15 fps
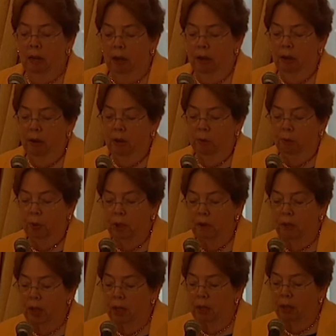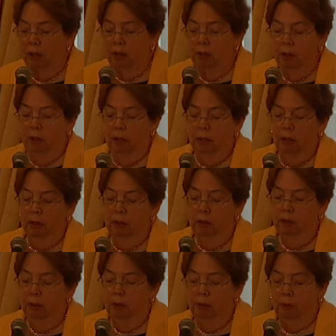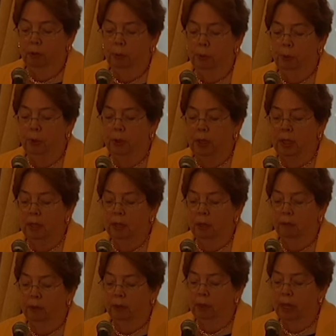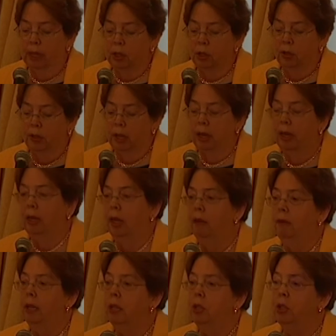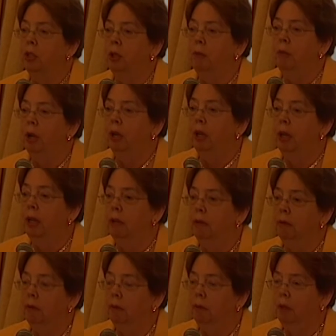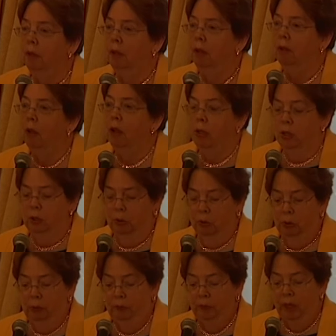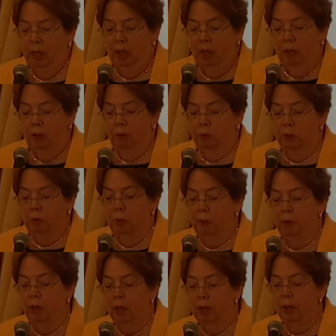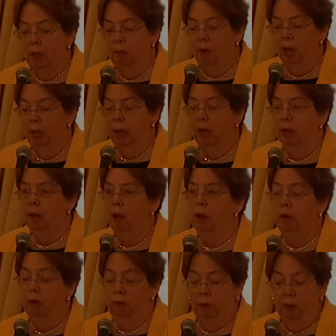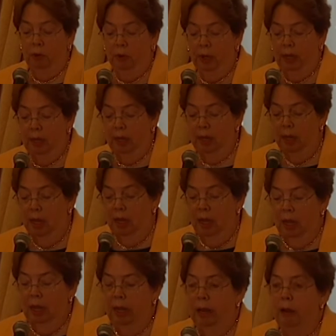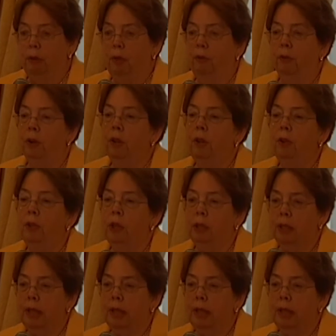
are an abbreviated uh, reprise of a lecture that I gave last year at Marquette uh, Law School that was reprinted in the Marquette Law Review, and I refer you to